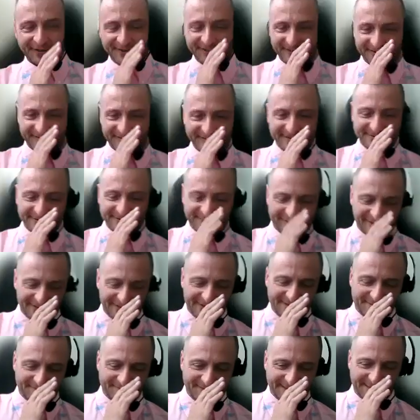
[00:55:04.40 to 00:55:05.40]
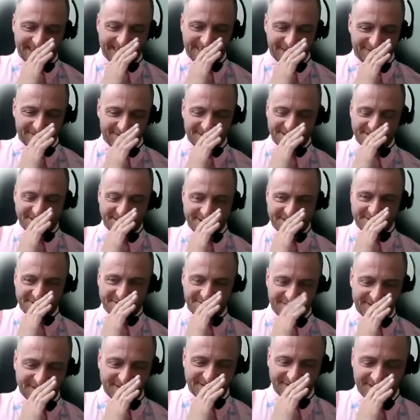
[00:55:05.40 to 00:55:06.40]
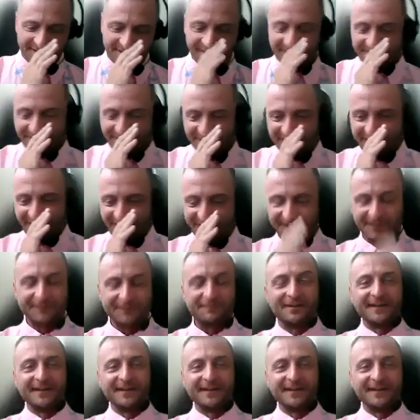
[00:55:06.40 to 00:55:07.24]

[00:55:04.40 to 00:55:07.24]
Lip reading: not going to tell Tom that ours isn't really non-alcoholic.